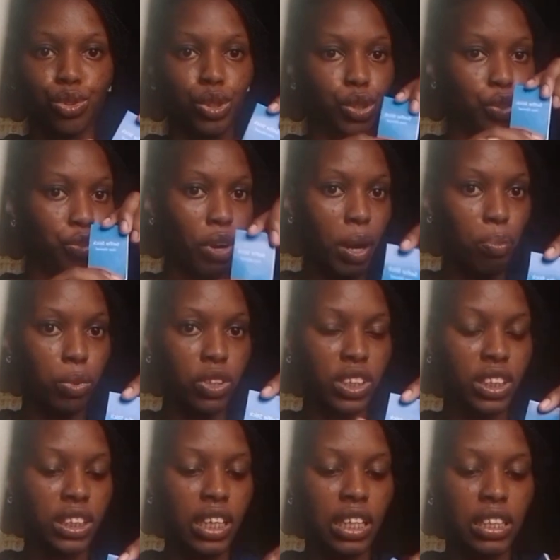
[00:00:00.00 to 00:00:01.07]
your tripod
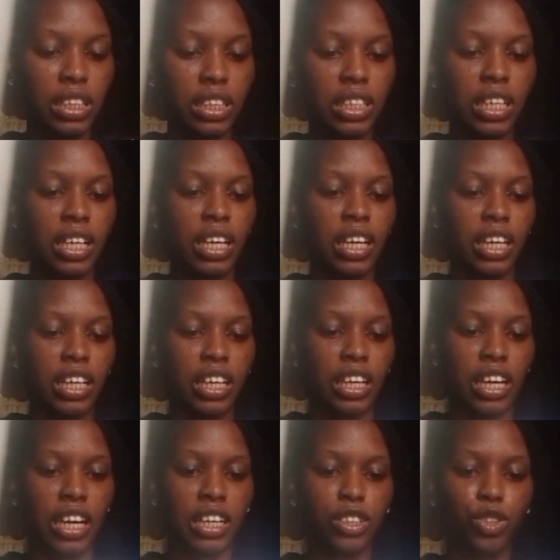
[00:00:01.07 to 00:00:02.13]
stand.
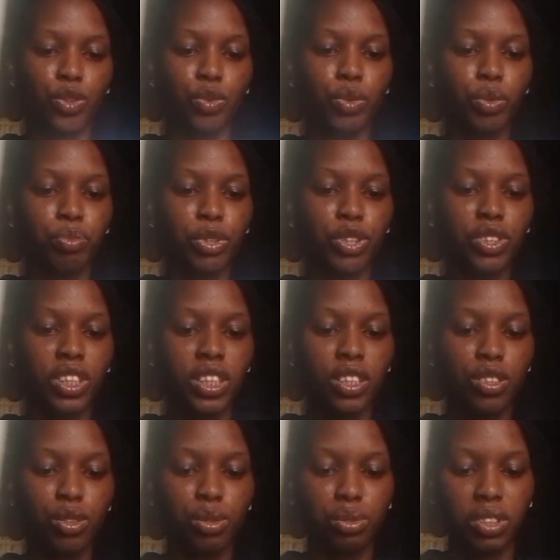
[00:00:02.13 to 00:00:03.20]
Yeah, so we'll be using
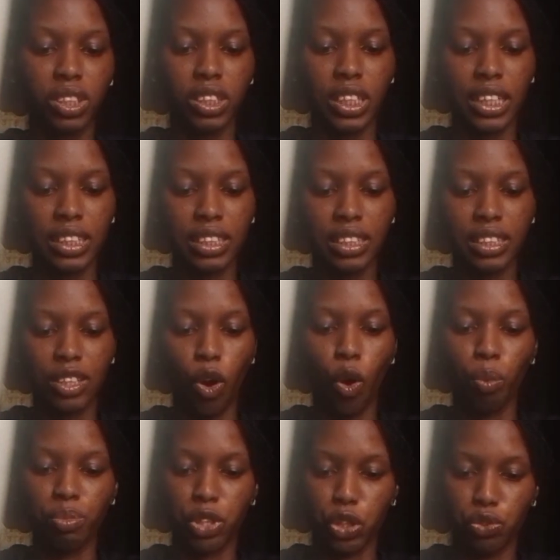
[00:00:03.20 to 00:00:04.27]
it to set
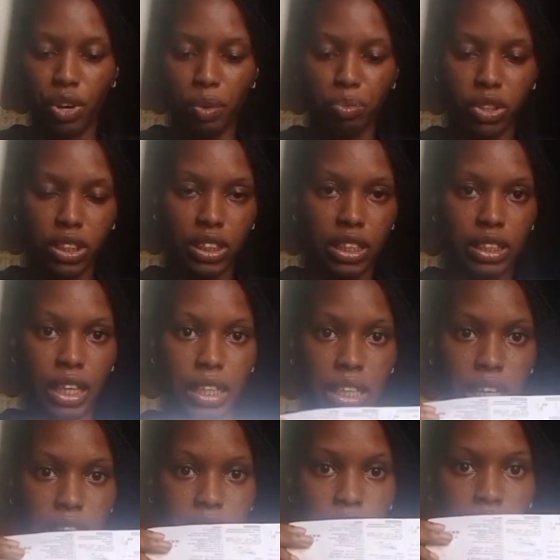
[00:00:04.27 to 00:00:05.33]
up the tripod stand, I
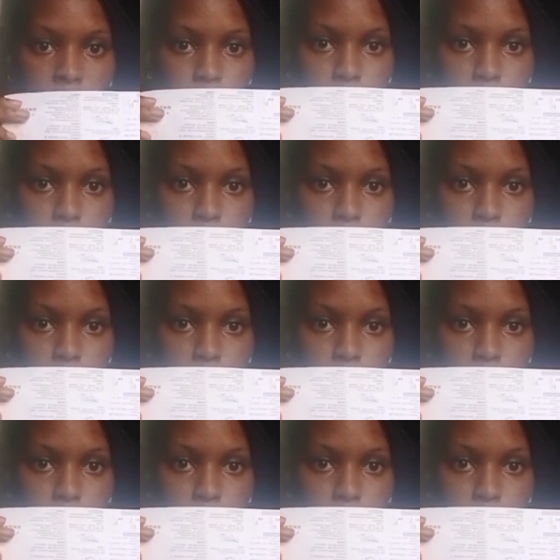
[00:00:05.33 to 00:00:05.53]
guess,